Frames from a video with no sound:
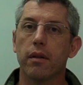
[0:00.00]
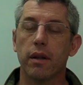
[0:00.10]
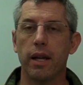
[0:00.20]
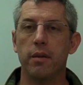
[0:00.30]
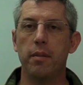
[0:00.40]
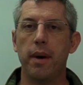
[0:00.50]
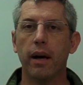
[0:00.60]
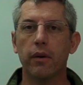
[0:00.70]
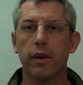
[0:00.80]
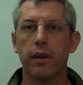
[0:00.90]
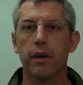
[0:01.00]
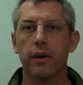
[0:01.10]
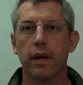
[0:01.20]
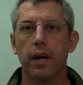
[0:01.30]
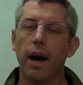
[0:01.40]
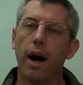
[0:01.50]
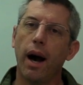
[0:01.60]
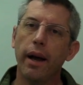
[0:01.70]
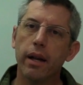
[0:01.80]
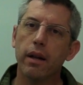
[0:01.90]
Glad to be back with you.
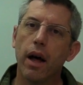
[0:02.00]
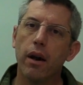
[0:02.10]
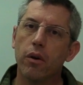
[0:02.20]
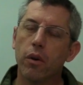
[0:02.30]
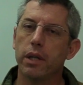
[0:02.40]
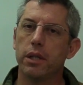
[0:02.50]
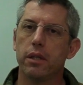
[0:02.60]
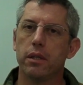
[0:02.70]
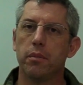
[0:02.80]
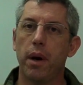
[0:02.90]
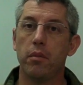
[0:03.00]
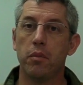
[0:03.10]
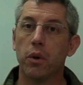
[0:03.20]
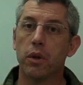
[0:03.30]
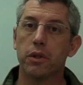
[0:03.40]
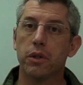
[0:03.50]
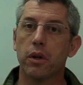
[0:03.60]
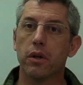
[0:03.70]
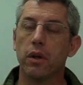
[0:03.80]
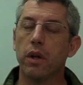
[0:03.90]
I get a lot of questions about Mohr's
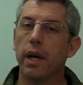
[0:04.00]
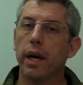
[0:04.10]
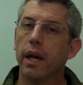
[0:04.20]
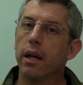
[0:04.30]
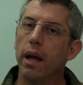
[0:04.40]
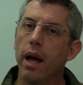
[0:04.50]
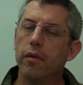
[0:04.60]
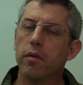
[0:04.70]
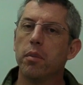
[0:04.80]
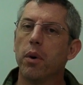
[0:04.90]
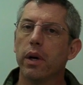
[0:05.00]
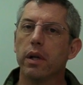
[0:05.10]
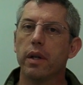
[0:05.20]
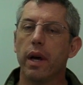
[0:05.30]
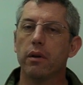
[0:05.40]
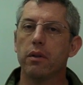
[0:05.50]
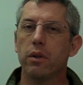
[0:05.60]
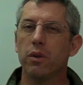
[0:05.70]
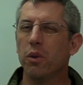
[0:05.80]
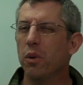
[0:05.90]
circle, and a lot of them boil down
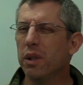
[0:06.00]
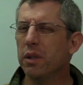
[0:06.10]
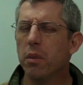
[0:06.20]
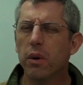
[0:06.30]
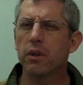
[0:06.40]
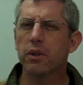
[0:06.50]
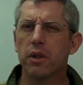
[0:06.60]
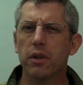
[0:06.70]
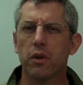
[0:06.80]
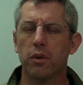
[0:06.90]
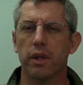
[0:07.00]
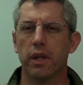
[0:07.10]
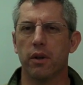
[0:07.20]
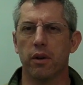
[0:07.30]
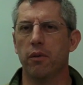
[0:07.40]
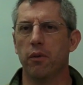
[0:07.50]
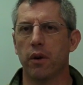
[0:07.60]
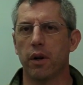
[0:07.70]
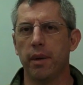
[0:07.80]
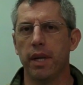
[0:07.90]
to, well, what's Mohr's circle really good
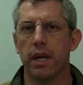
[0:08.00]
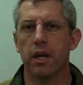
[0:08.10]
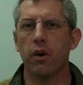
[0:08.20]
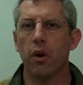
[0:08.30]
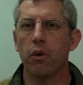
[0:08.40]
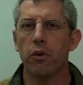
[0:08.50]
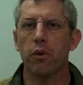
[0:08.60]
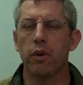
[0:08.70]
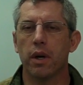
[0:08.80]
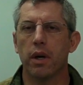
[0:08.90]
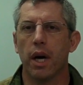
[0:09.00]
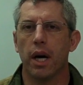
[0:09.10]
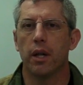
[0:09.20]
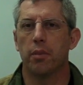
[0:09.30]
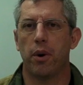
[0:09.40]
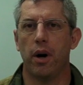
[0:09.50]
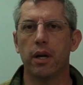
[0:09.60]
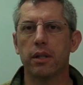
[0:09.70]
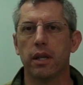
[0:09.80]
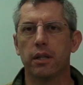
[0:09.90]
for? I mean, I can go through the, the
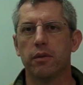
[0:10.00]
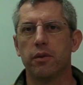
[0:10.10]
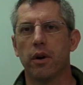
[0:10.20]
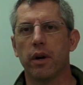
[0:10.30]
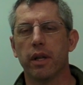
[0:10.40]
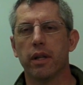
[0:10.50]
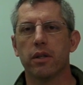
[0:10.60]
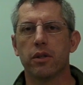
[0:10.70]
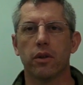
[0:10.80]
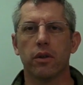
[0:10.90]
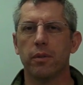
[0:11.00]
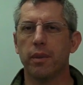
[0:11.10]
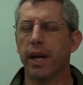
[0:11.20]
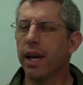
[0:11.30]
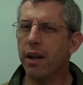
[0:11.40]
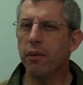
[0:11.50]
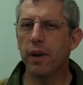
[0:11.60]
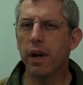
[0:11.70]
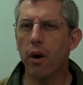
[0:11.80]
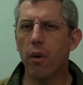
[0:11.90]
process of drawing this circle, but I can't
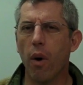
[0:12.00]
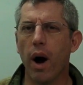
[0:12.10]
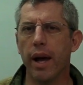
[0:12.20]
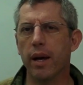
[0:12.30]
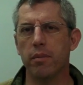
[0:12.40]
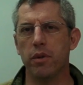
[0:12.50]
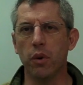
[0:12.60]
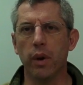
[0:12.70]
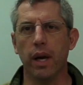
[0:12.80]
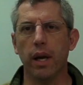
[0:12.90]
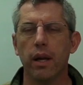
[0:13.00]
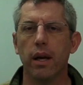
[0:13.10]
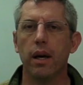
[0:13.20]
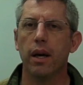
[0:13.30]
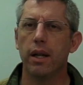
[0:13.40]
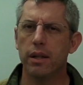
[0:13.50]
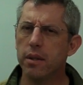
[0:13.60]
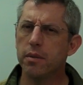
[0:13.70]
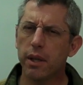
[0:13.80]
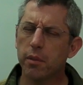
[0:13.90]
figure out why I'm doing it. And that
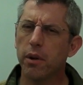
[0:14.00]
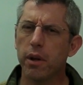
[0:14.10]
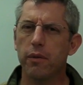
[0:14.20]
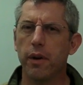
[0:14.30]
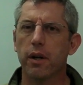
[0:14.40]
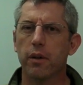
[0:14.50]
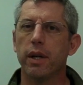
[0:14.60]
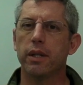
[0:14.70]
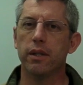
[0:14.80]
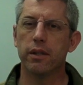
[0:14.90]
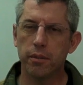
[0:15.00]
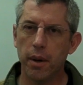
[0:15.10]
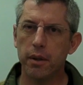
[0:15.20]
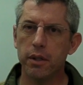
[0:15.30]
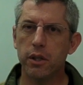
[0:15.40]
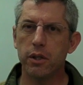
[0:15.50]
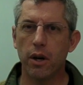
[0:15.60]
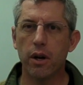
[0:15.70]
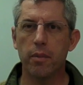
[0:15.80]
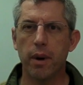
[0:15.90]
seems like a pretty fair question, so maybe let's just
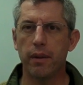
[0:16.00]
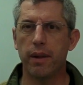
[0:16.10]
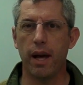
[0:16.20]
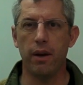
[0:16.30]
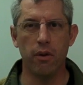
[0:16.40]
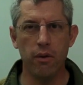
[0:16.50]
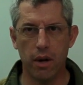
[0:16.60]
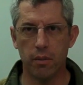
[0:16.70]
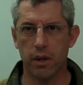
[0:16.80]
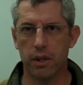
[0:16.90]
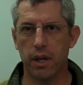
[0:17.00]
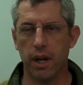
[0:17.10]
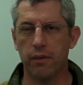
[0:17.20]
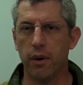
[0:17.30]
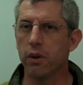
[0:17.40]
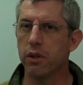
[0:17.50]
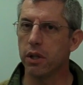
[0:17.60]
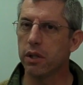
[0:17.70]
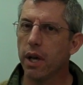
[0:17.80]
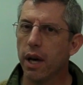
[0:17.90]
talk about that. No numbers today, folks.
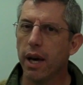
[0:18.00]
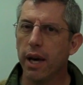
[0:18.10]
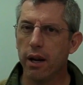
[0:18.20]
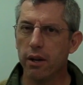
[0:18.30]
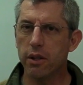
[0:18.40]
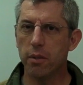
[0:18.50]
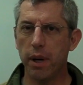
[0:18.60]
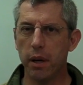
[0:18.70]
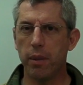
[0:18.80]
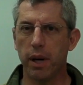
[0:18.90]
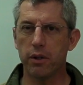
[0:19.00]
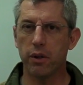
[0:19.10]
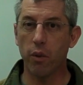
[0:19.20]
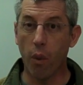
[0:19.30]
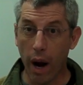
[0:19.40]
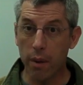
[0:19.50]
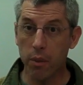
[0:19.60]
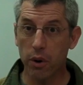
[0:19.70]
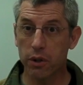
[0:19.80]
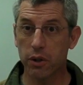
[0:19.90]
Just here's the big picture, why
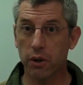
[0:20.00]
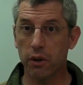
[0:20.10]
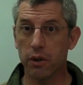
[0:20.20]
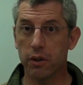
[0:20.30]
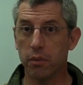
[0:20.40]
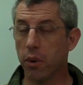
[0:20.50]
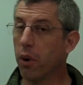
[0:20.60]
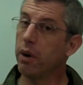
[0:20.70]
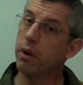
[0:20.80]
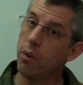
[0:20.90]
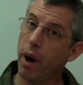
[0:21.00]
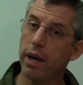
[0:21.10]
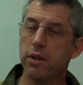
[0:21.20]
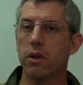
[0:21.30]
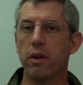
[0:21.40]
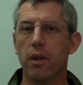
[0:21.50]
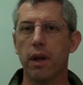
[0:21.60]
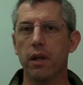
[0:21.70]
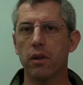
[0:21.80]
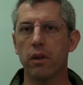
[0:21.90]
Mohr's circle is important and why it's a good
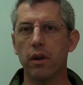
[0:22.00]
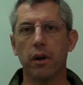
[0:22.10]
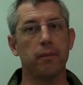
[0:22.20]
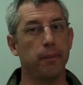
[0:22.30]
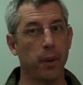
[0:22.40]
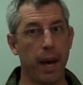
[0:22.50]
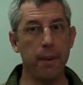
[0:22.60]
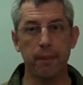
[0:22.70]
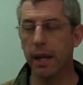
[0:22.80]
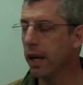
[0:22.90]
thing to learn, okay?